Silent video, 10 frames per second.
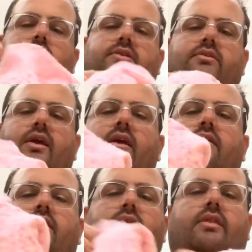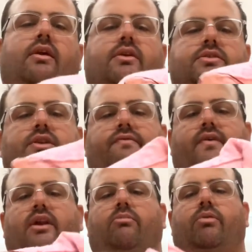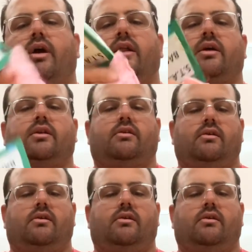So there is your final product